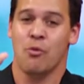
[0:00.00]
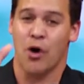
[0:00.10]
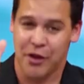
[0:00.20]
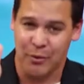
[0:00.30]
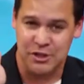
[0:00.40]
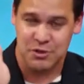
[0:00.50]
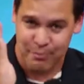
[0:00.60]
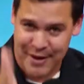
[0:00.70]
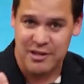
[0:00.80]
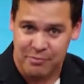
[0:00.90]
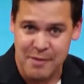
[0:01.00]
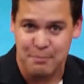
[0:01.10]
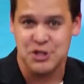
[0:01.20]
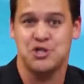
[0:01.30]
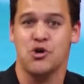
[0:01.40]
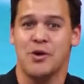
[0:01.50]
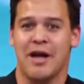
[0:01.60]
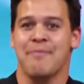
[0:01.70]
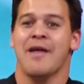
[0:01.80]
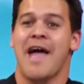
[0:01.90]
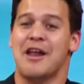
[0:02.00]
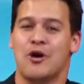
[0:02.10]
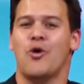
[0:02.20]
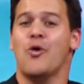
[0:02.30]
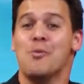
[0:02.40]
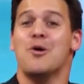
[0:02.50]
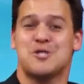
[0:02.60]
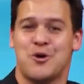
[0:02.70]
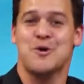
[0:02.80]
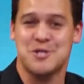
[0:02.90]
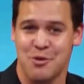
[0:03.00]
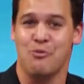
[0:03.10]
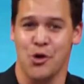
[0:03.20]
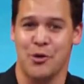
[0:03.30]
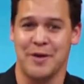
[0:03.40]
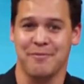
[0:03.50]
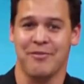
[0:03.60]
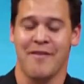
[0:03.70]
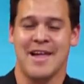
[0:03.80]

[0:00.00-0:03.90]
what they were meant to be pursuing, and it almost caused them ruin.